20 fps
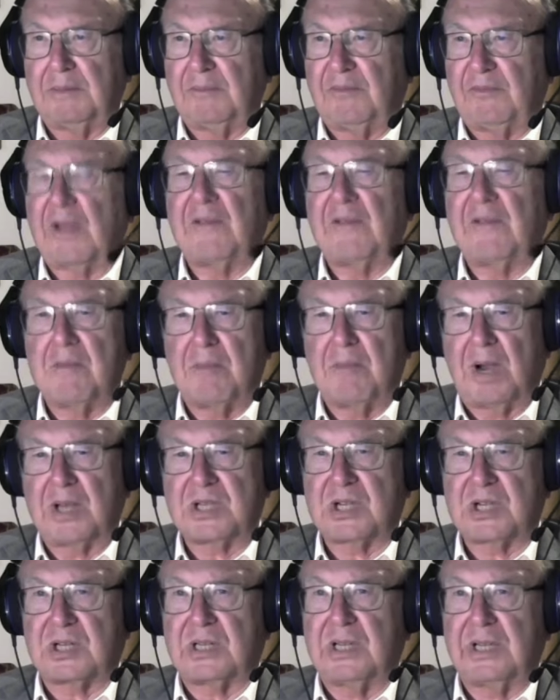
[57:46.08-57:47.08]
very
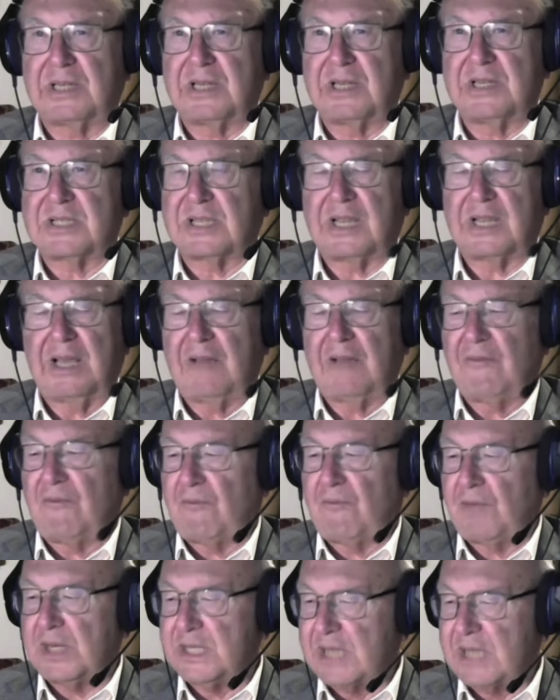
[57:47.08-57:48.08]
much, it is a
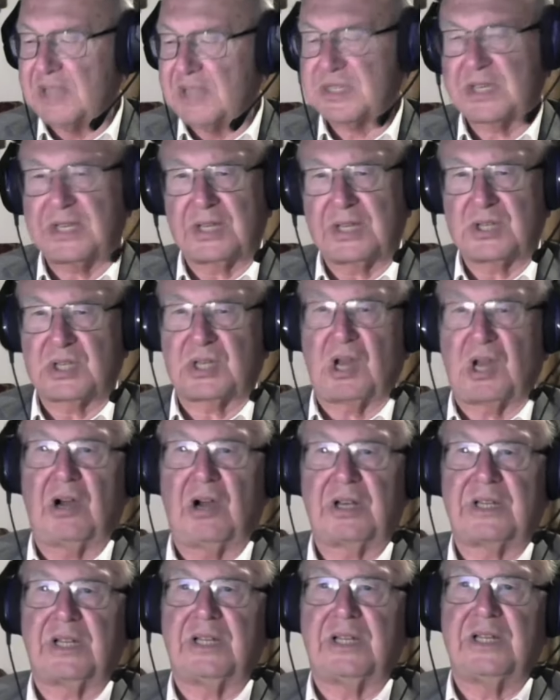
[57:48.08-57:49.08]
fantastic
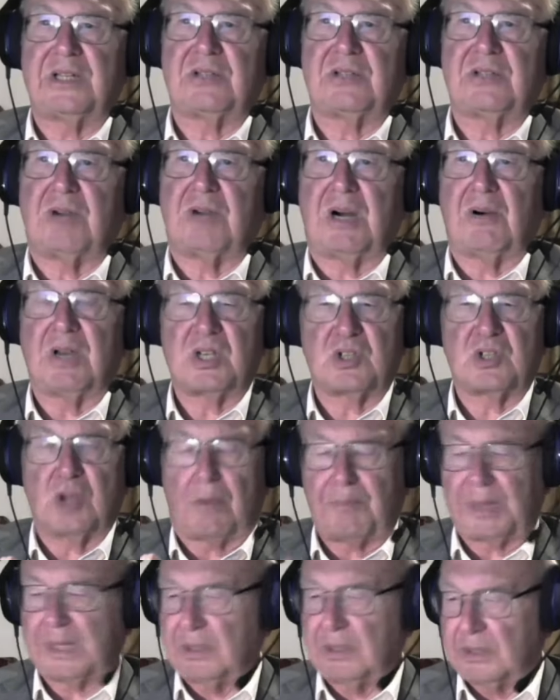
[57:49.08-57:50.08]
start into our
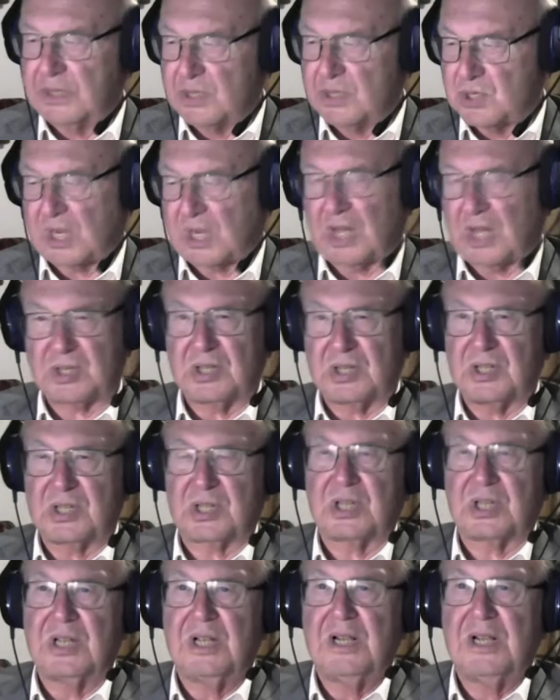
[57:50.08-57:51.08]
topical
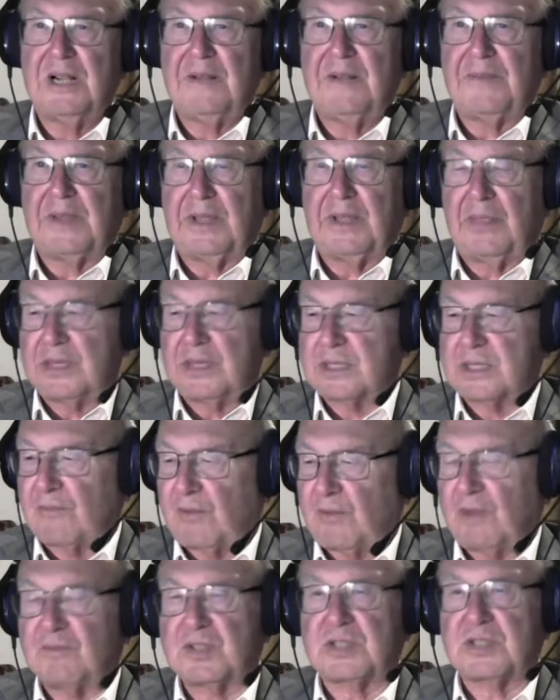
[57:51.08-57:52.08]
discussions in this
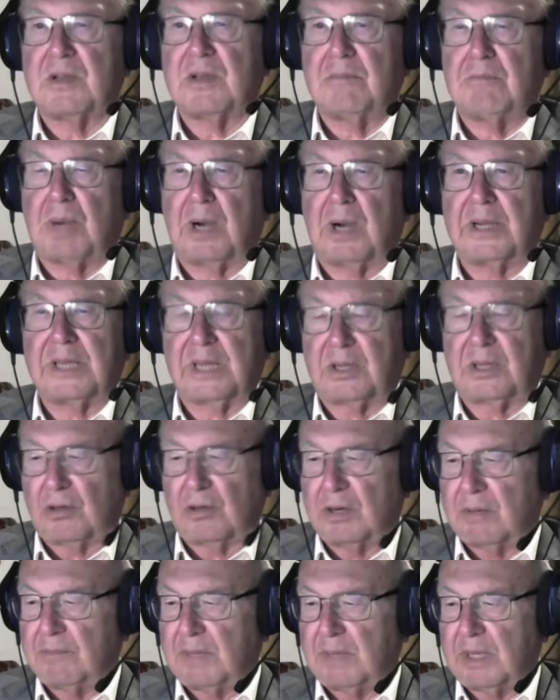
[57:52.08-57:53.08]
fifth
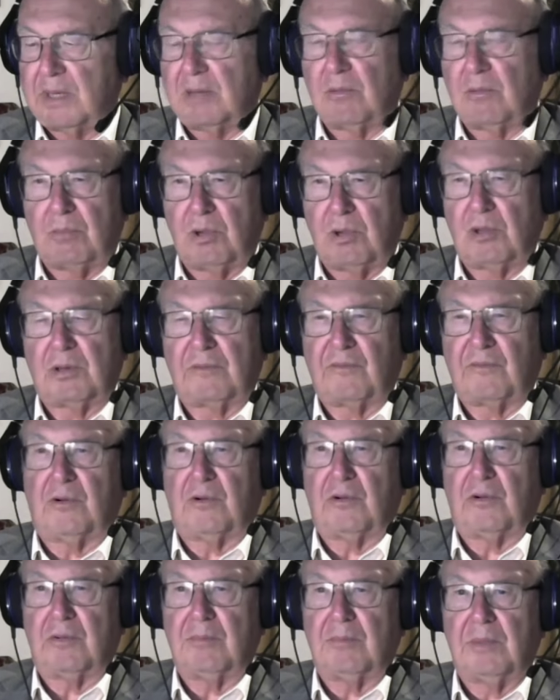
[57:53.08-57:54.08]
Bioeconomy World
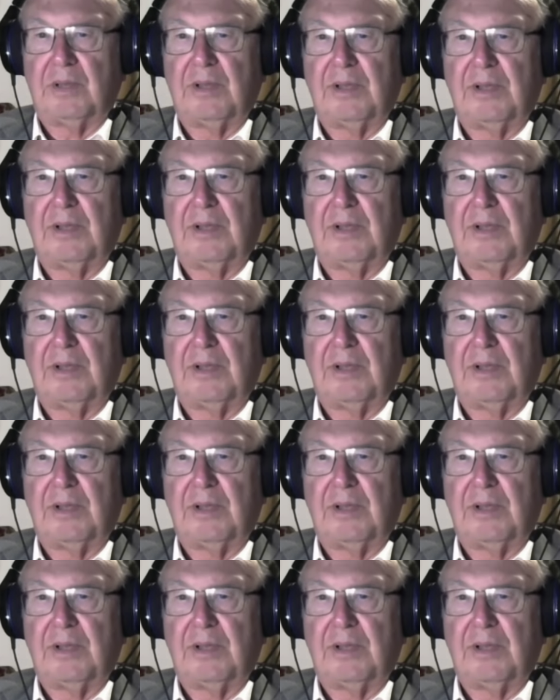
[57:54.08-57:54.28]
Forum.